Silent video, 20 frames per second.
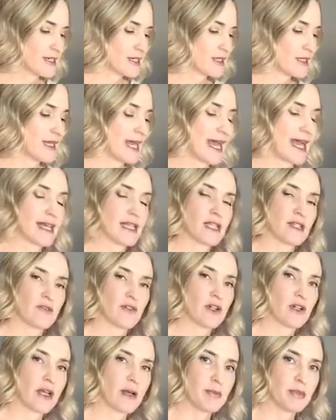it to last
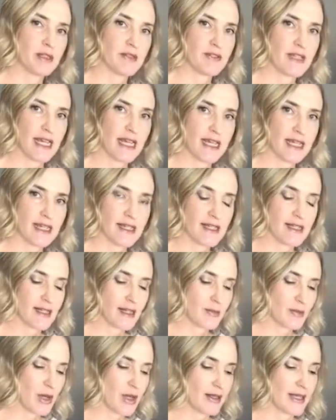for a couple of days,
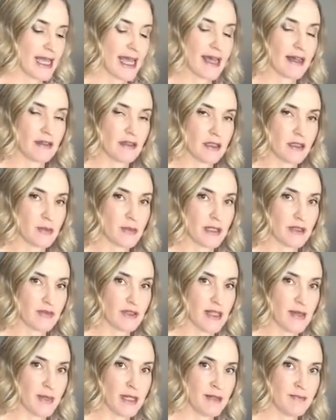I'd probably add a little bit
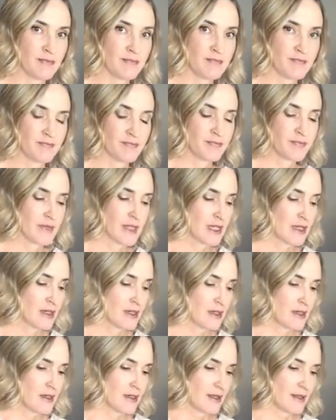of lemon.
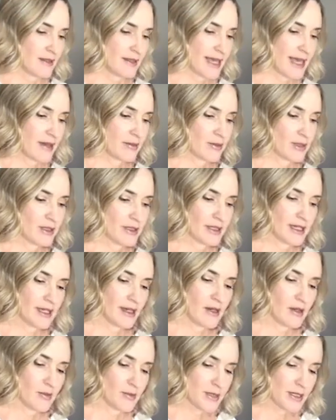That really
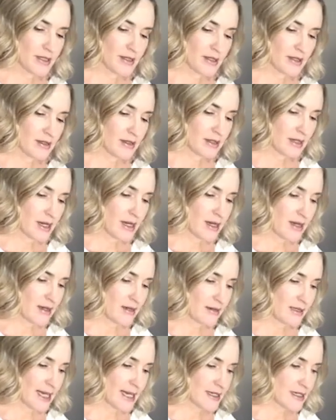helps it
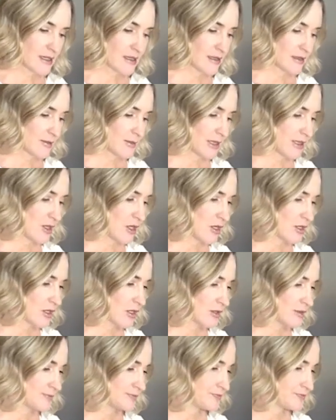last a little bit
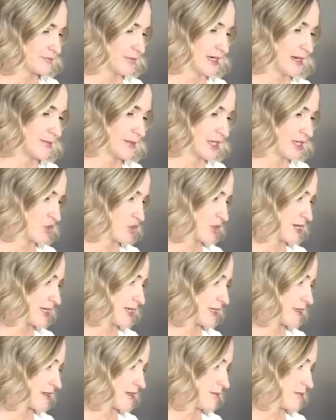longer, but I'm going to
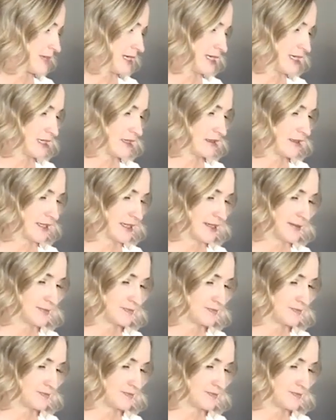drink it immediately.